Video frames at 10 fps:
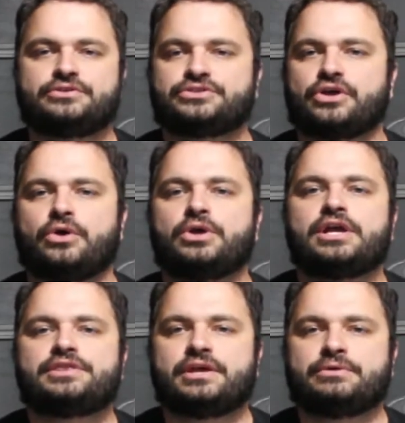So
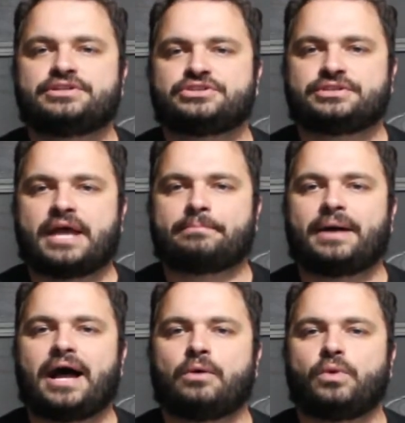there is that
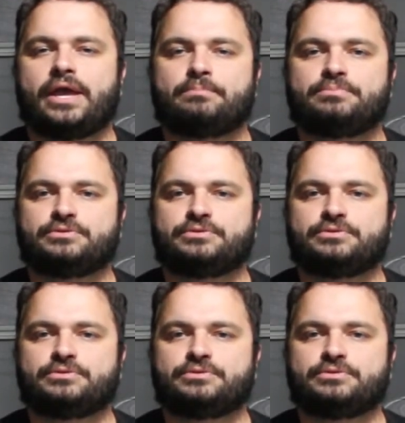part where